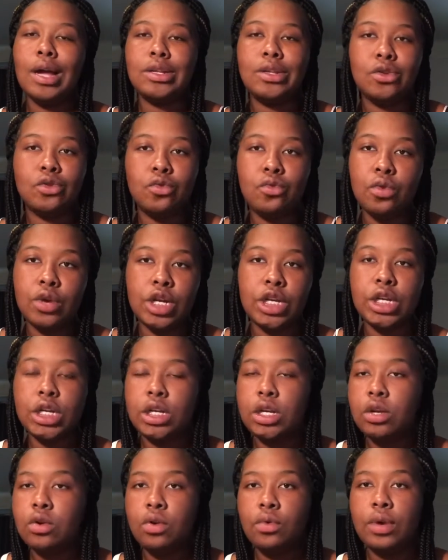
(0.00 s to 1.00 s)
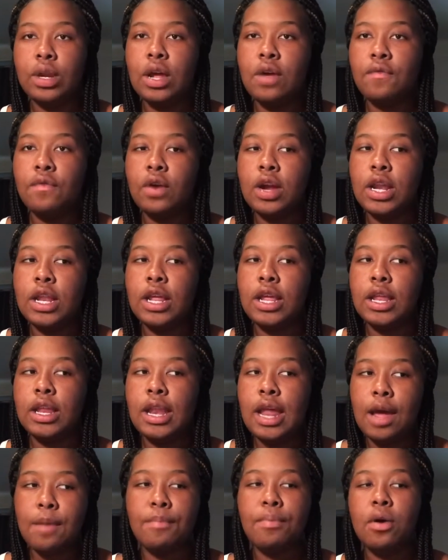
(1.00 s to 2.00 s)
ask them a question or whatever, and
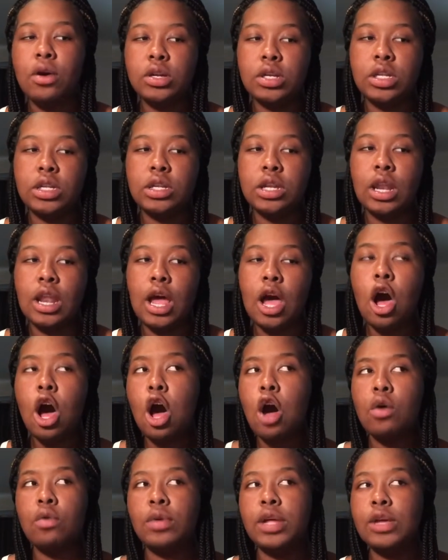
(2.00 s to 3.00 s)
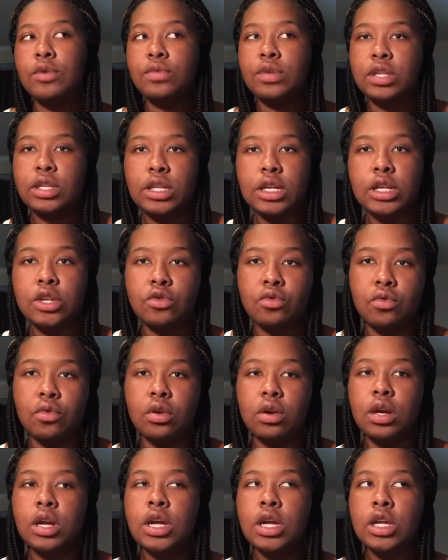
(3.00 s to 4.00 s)
then that person, like, oh, it was this.
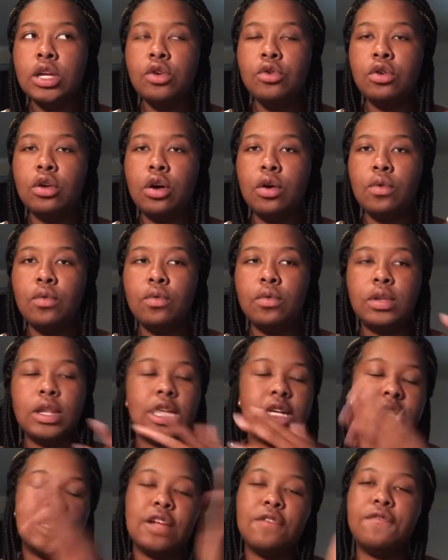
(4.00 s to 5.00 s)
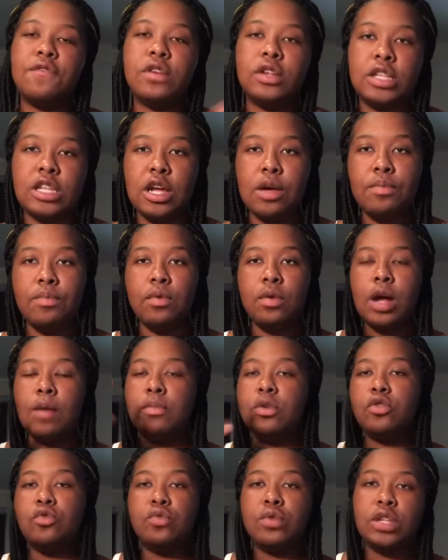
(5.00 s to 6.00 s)
Or, you know, let's say, for example,
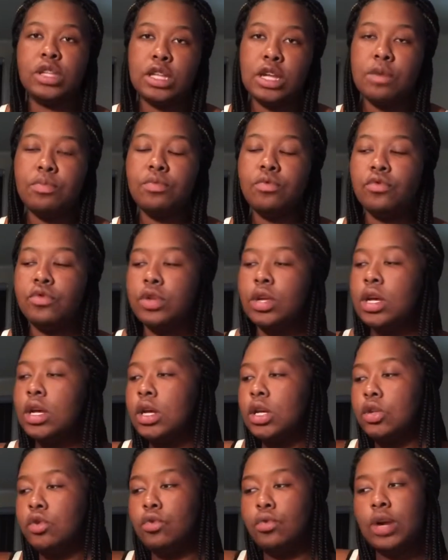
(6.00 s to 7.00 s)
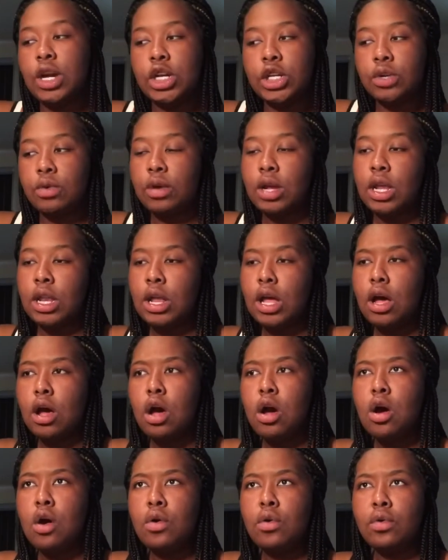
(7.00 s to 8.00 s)
I'm going to do examples. You raise your hand, like,
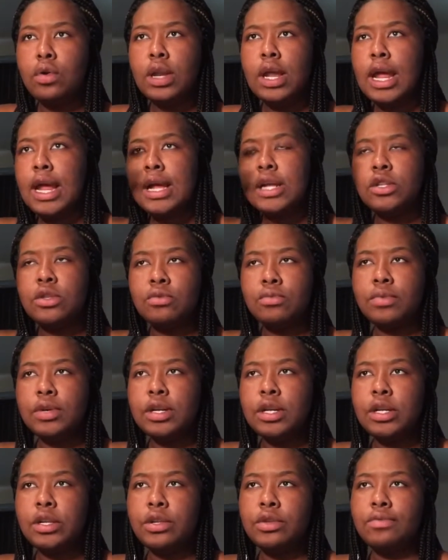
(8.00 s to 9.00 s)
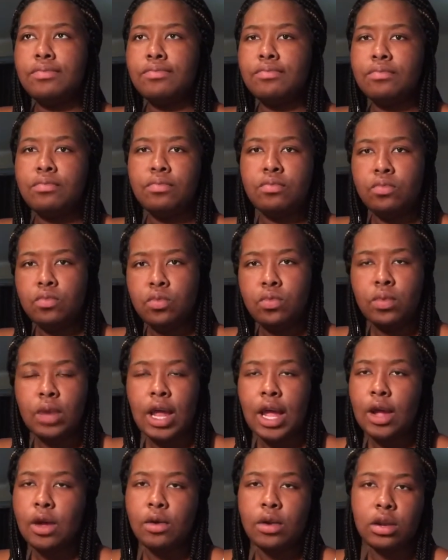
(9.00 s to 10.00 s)
oh, the answer is,
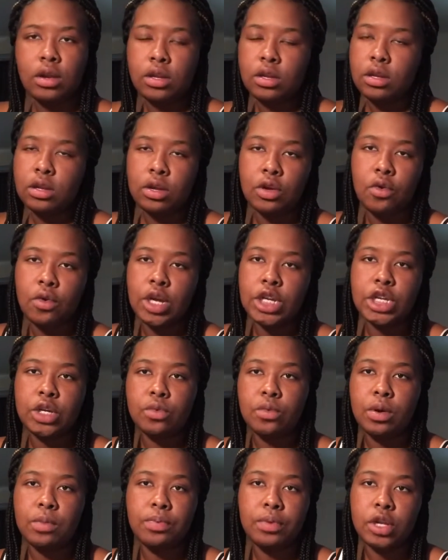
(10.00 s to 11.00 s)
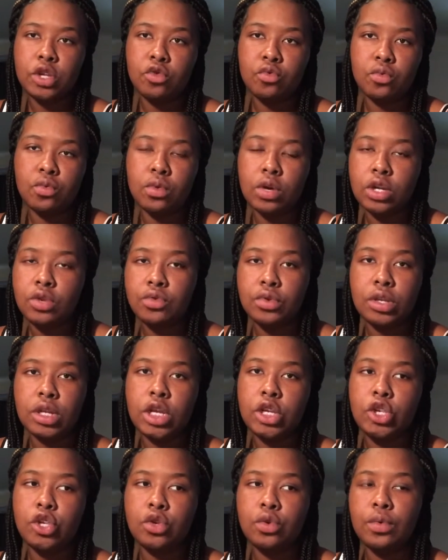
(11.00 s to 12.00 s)
like, the question 1 + 1, you
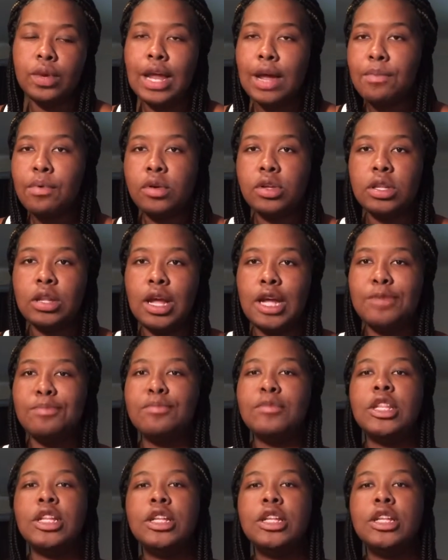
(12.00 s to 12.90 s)
say 2. And that person, like,